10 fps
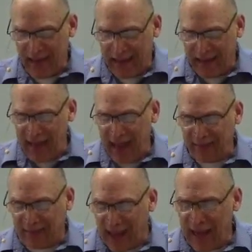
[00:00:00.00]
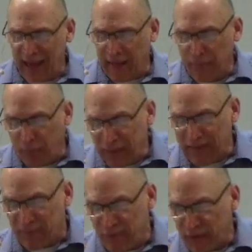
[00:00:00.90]
He has gained
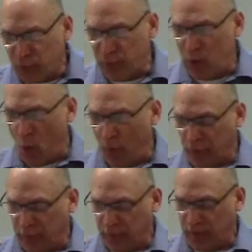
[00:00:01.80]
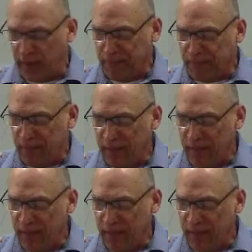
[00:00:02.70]
complete victory over sin.